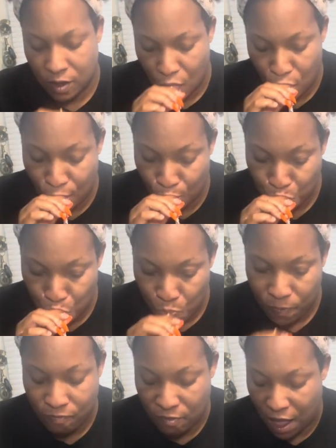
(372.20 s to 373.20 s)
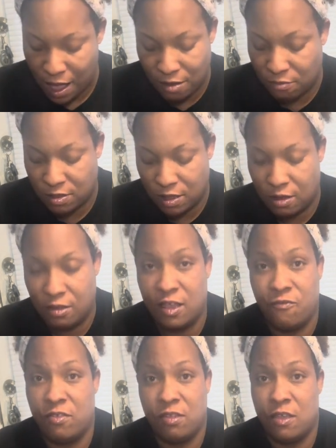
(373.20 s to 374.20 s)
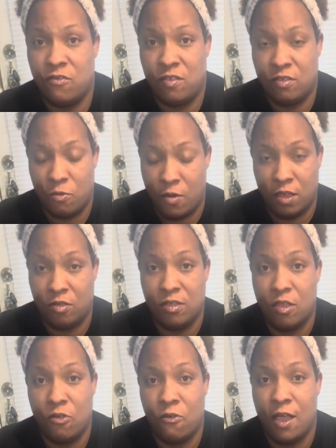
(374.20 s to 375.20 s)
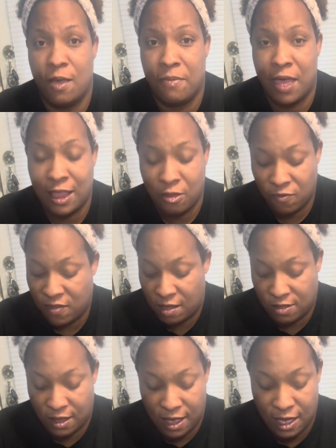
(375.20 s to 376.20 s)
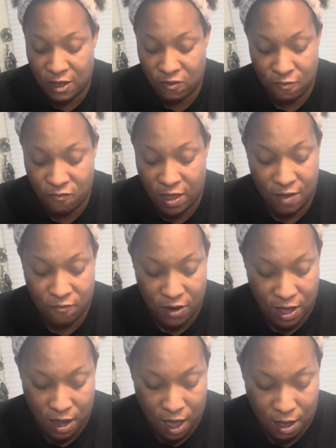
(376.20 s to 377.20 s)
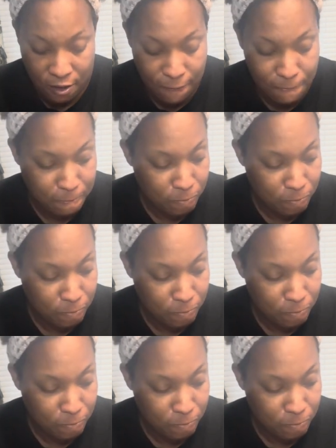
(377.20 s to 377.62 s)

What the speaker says: You know, I don't see the difference in just the regular snow crab. I don't taste the Cajun flavor at all,